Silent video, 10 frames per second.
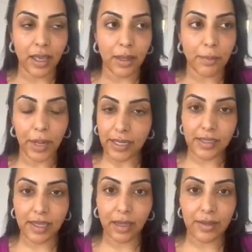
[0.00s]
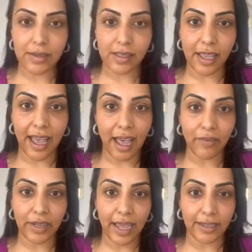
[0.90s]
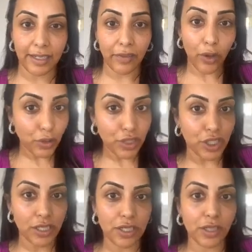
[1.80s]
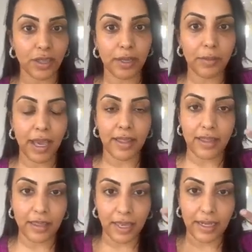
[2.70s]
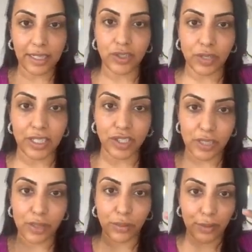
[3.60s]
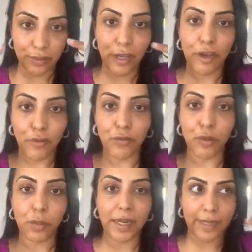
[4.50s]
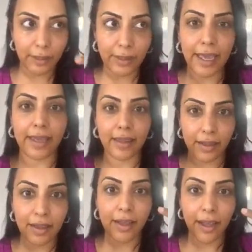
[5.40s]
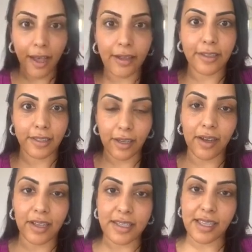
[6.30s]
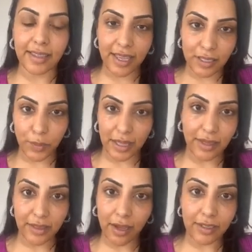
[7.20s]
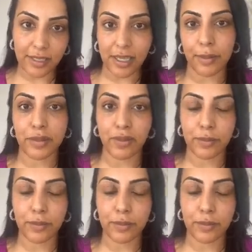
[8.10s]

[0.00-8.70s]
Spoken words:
blood cells that haven't had enough oxygen to them, and then they literally just sort of form a little layer under the eyes, and that's where that darkness comes from.